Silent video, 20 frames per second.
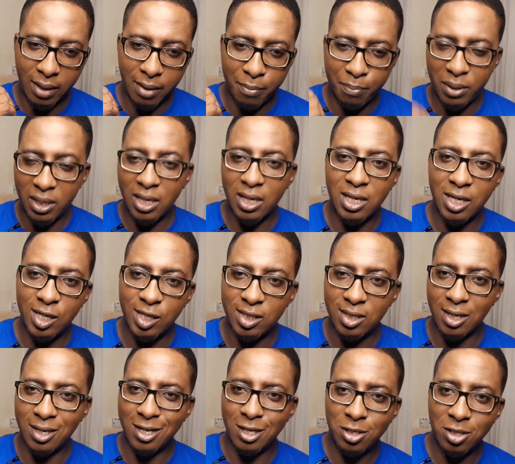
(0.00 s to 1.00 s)
big
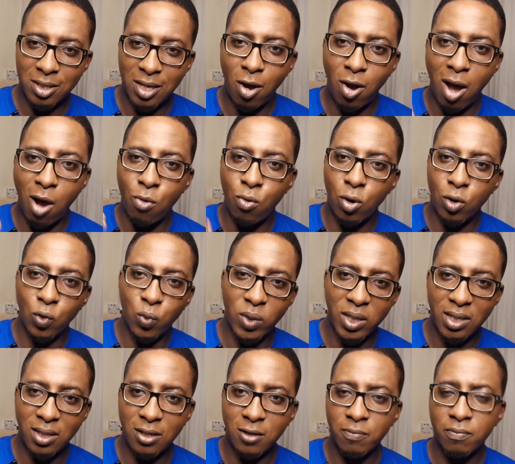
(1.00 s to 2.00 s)
international
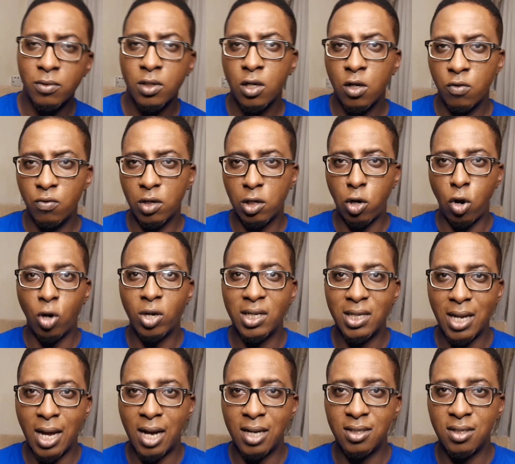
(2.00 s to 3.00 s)
award-winning
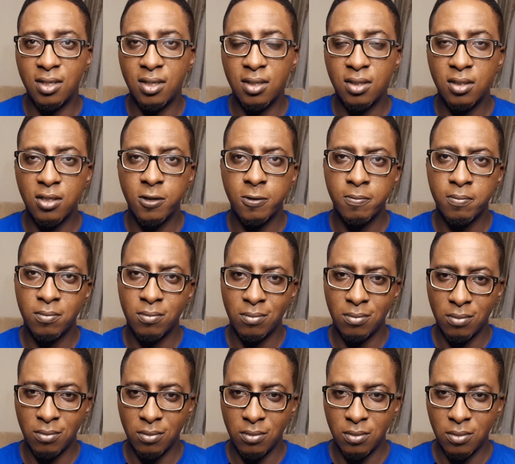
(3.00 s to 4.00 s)
recording artists
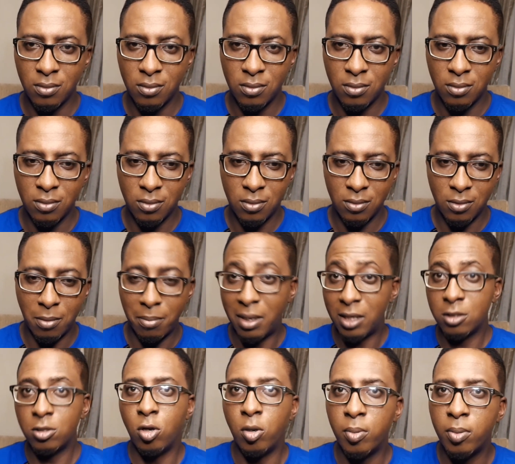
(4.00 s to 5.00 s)

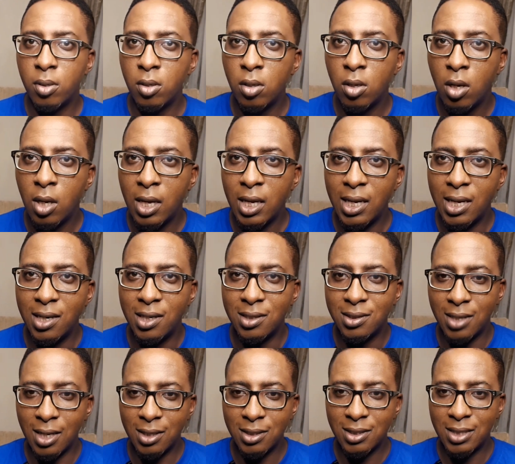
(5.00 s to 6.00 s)
mess up in the
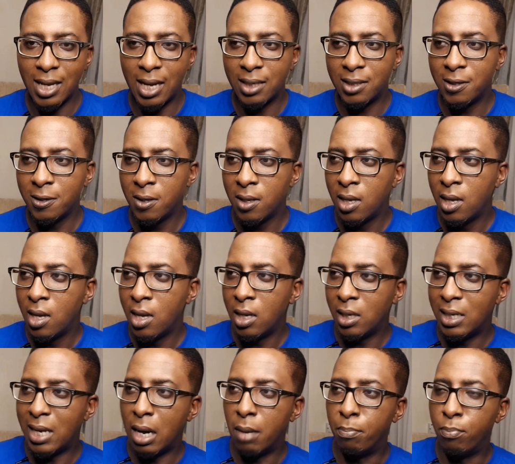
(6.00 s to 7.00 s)
sense that
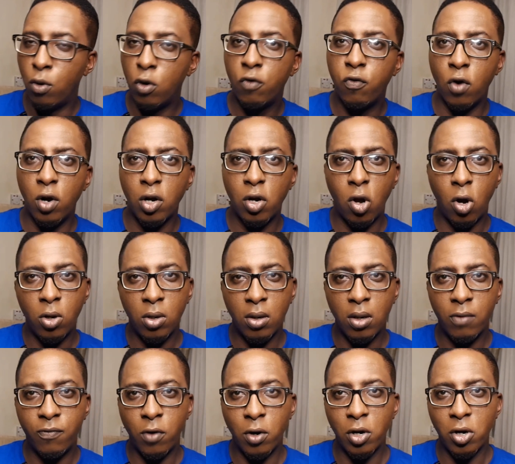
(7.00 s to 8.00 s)
they are booked for
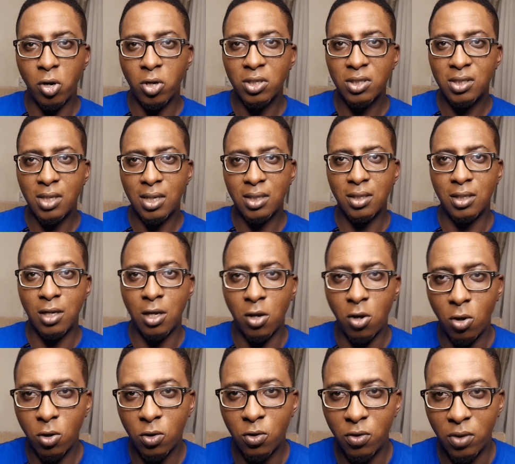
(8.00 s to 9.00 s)
a concert in a
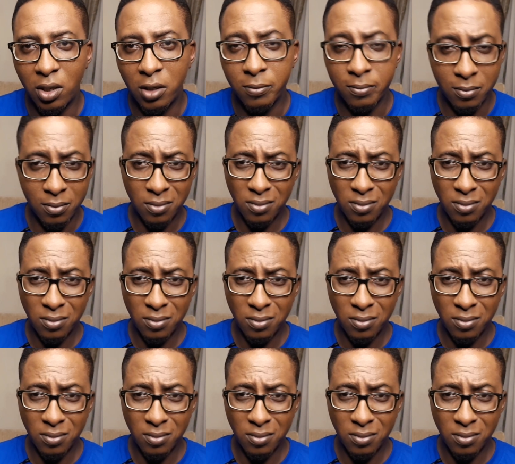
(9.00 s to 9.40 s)
country